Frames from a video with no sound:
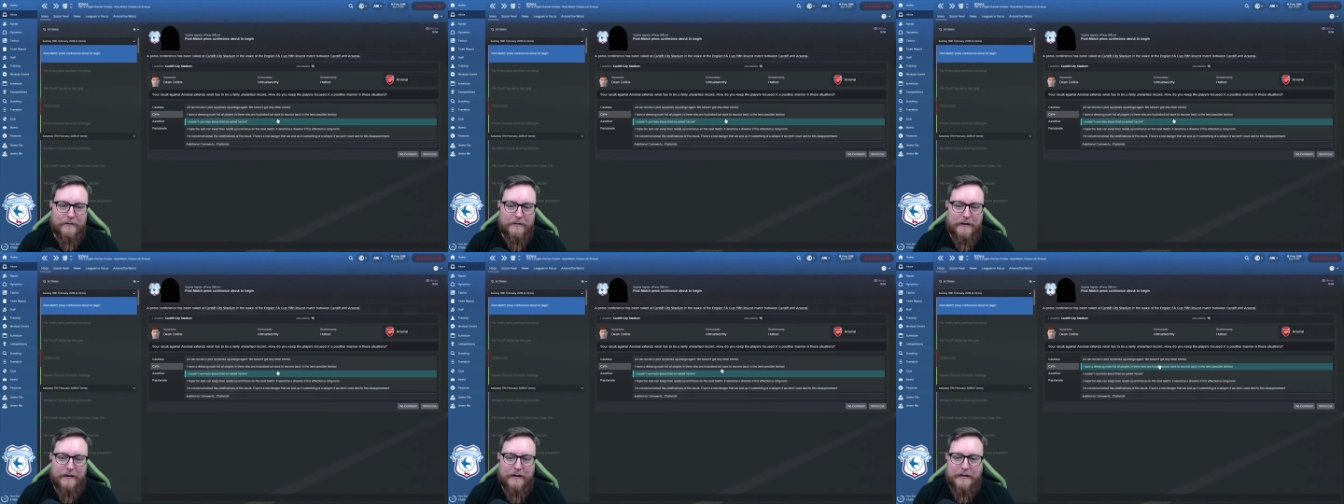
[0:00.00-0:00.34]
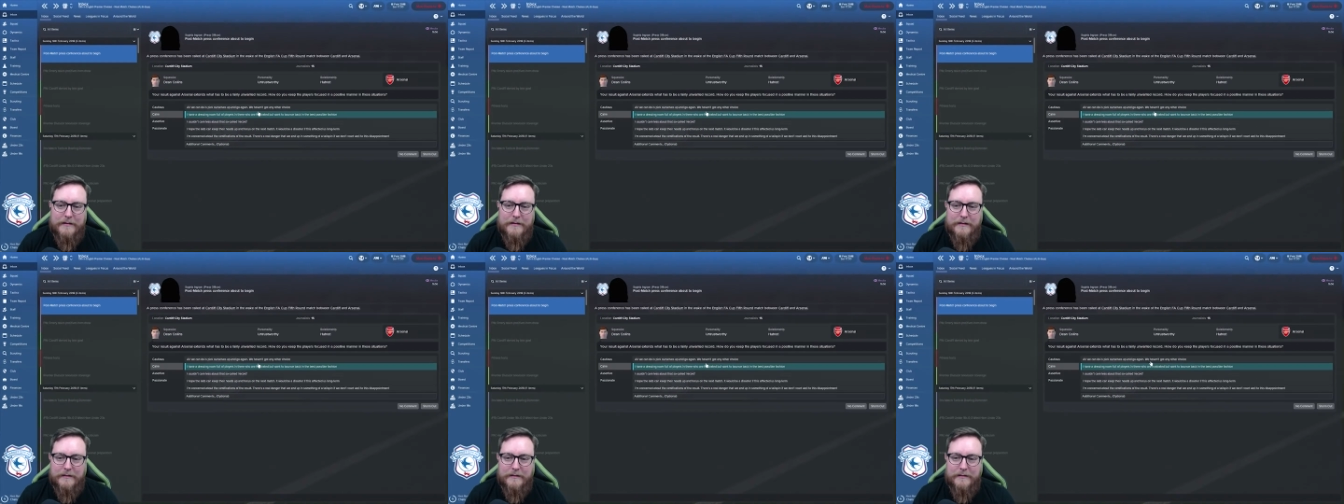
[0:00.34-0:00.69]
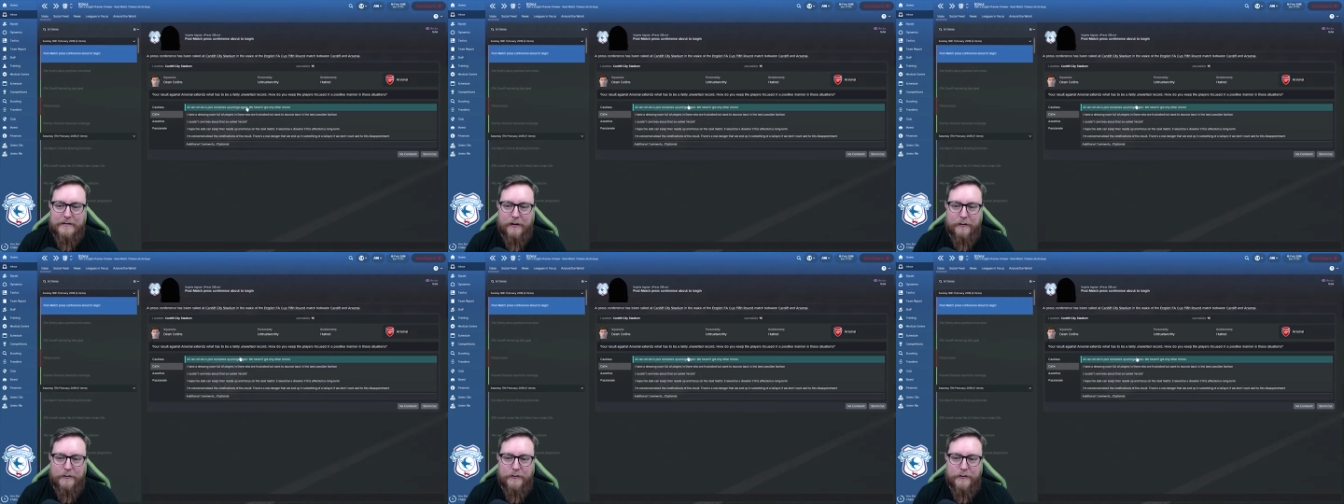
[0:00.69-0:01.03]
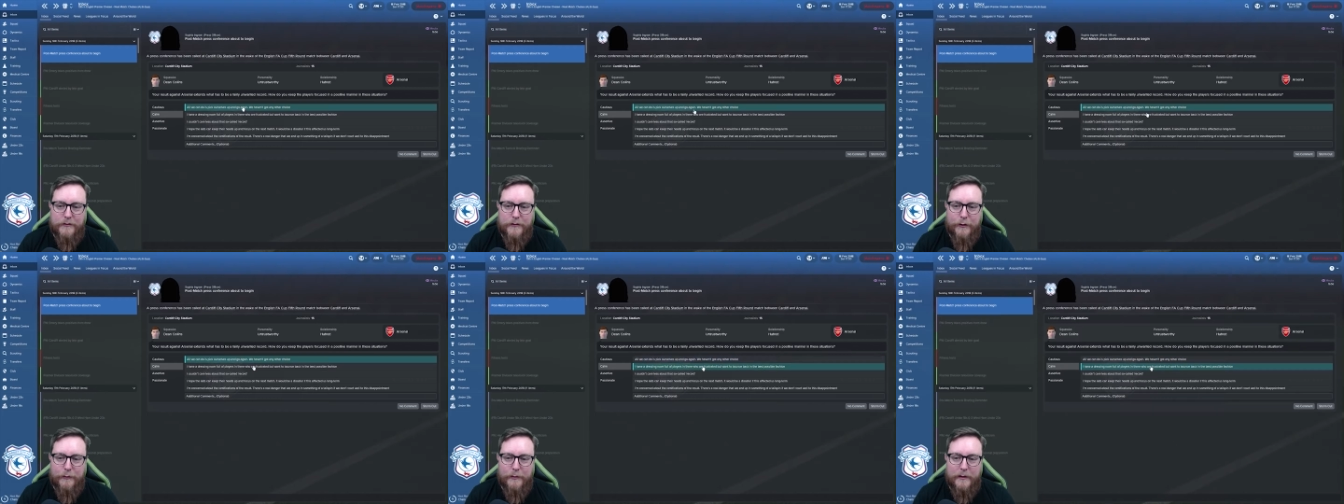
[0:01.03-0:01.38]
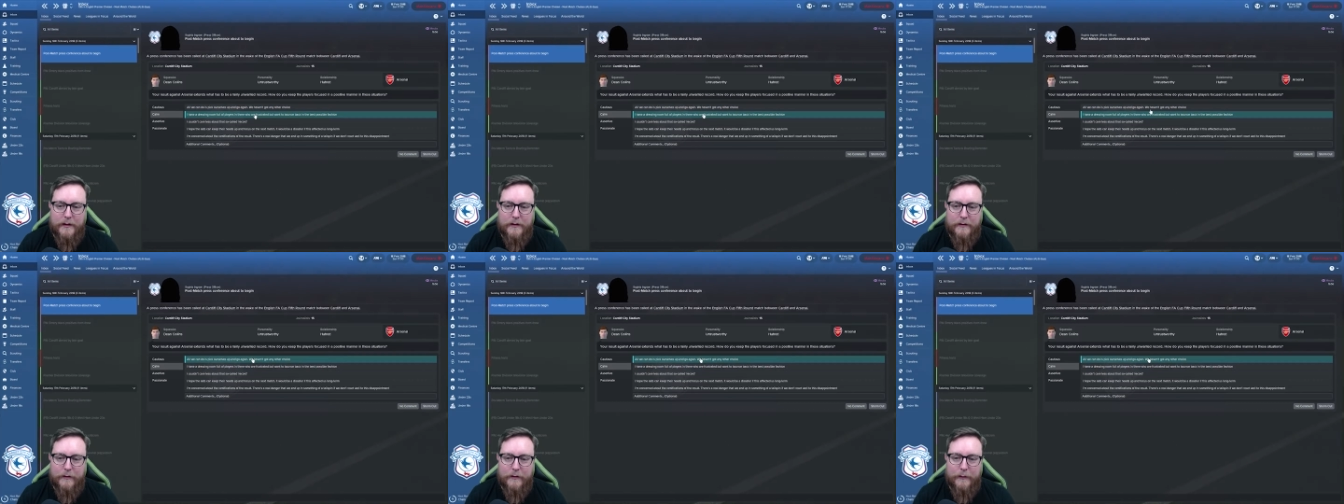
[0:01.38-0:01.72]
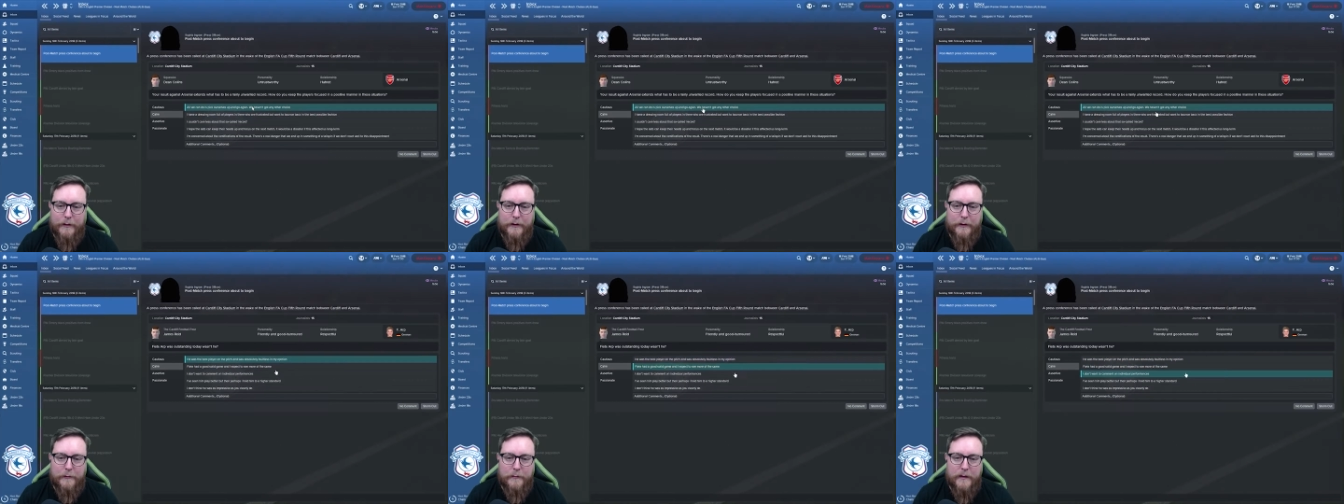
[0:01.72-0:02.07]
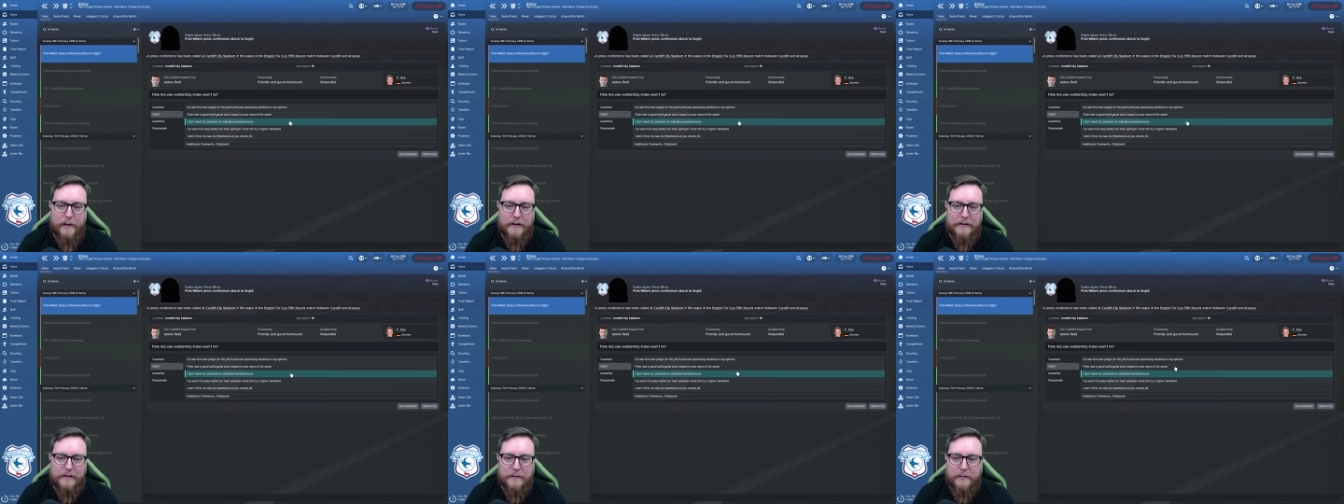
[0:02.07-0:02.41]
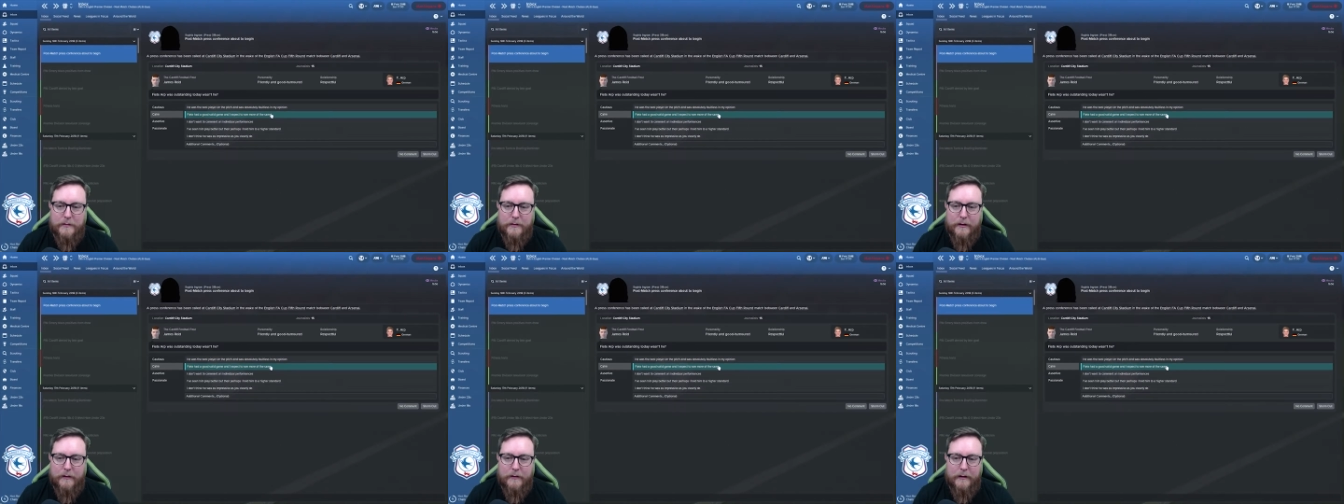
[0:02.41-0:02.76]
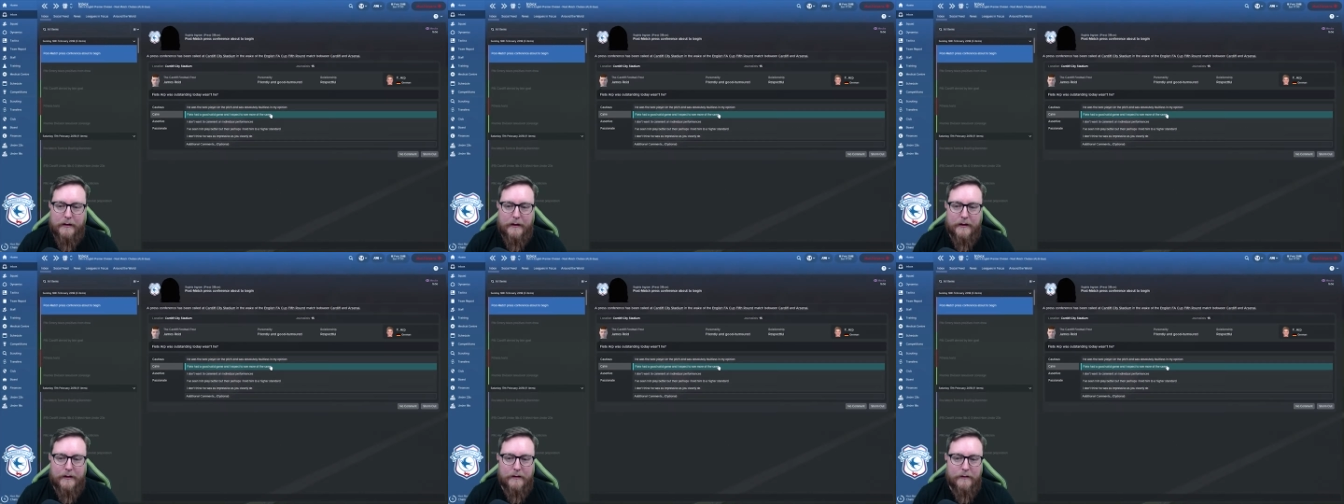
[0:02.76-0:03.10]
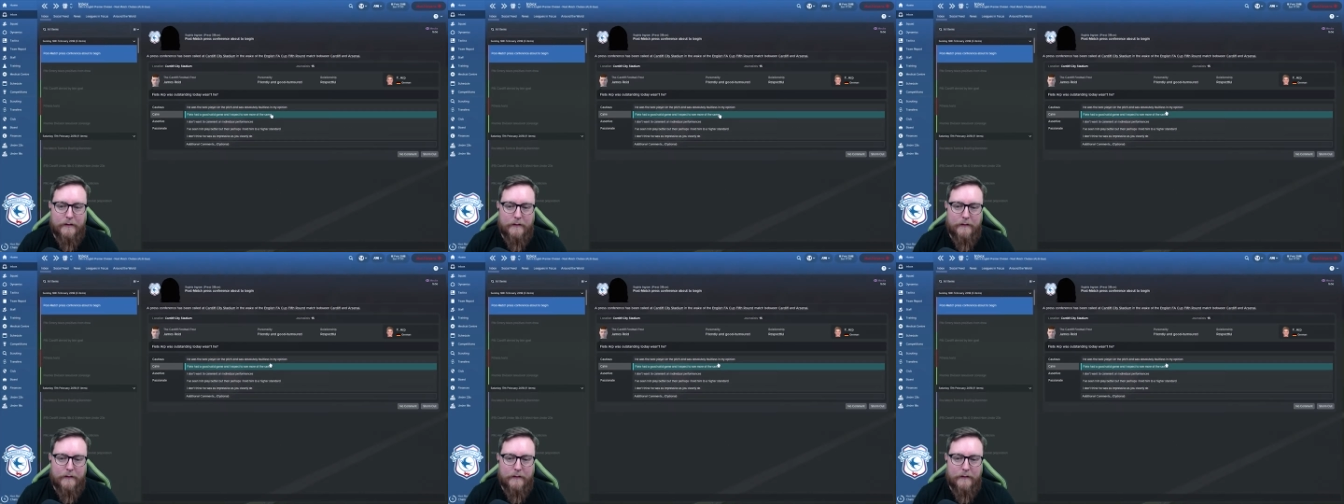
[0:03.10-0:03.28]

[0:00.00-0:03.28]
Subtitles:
this is so stupid. Or we can just pick us up and go again.